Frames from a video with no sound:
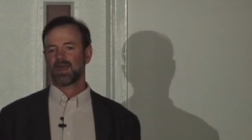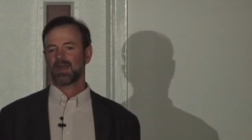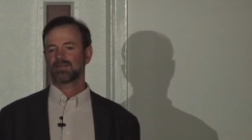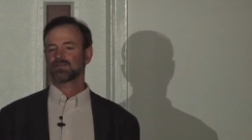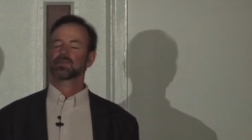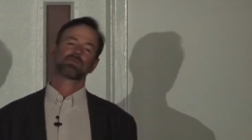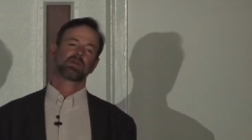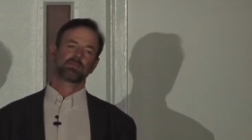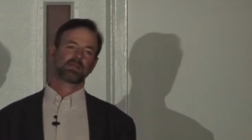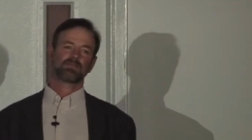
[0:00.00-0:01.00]
and you don't
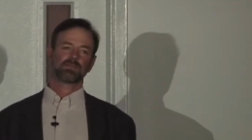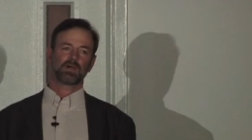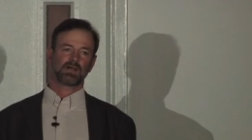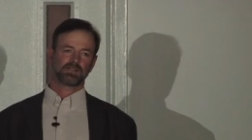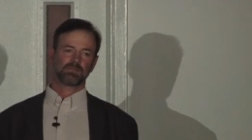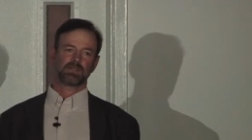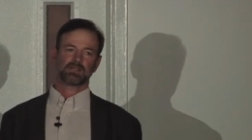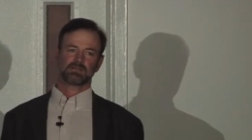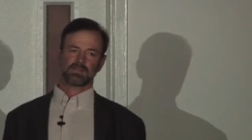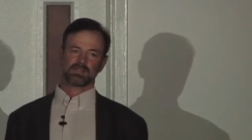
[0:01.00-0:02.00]
want to make faux pas in
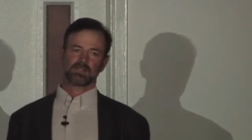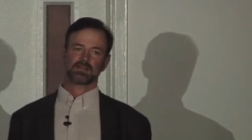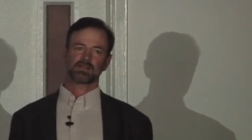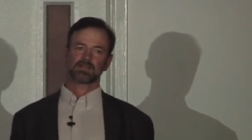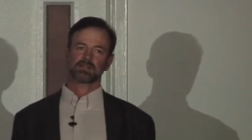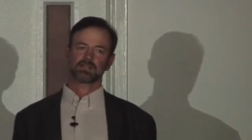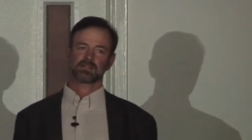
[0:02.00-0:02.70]
many of these areas.